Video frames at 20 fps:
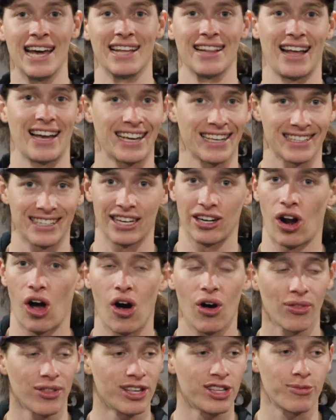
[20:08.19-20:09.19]
Like I said,
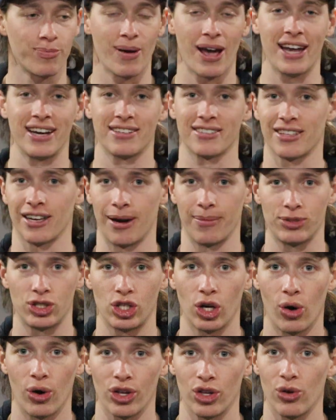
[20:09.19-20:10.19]
all these baits that I'm
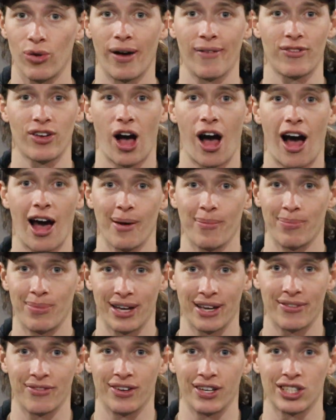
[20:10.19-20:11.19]
showing you, I've caught
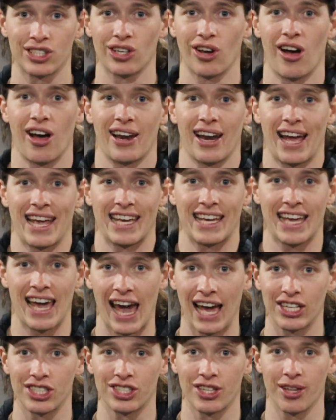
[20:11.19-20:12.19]
big fish on, I
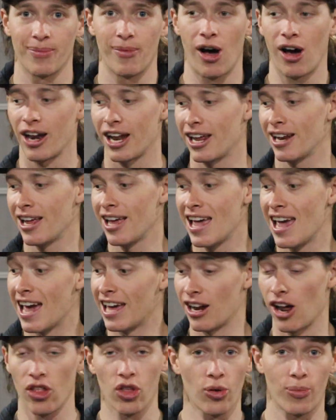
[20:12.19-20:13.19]
catch them on it,
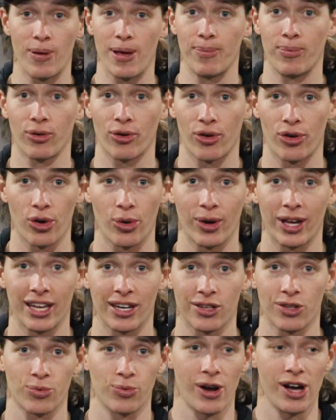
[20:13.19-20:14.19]
and other people are doing it
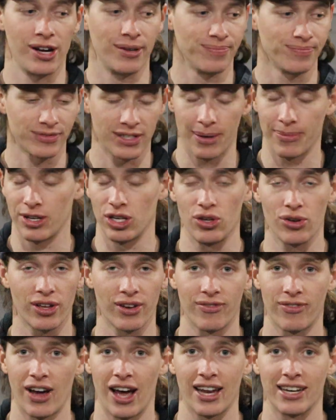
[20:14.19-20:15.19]
as well. I mean, you
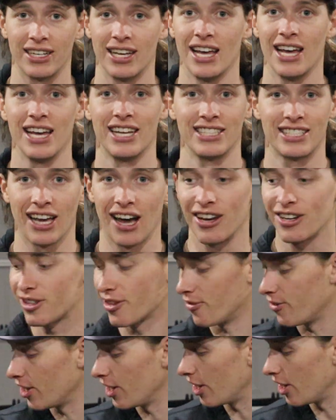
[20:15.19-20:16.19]
can find tons
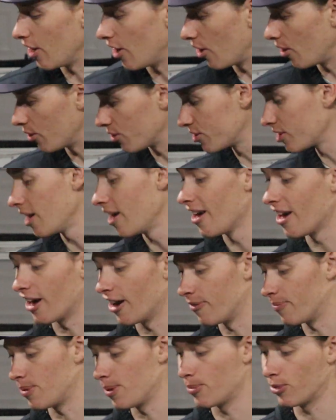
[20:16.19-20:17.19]
of videos
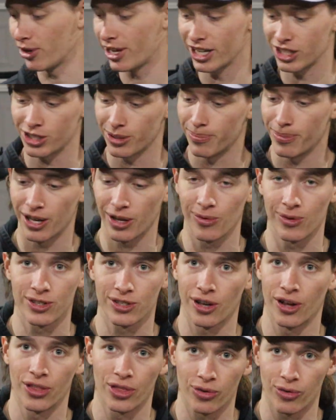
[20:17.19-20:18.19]
of people catching big
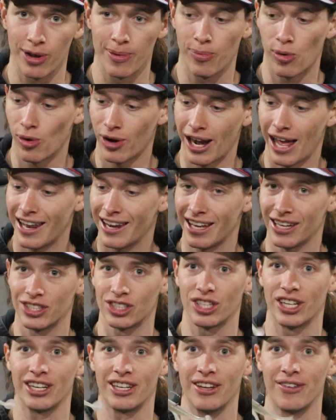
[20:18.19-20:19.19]
ones on
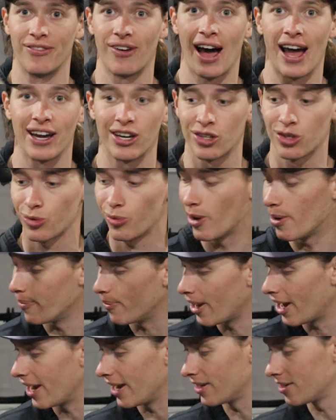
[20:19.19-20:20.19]
3.8-inch Divine swim
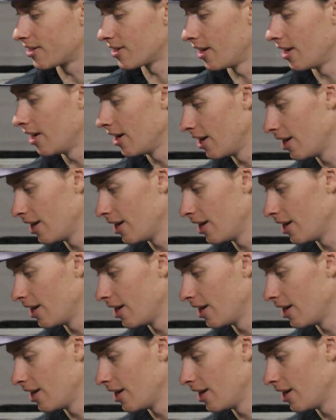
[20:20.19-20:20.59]
baits.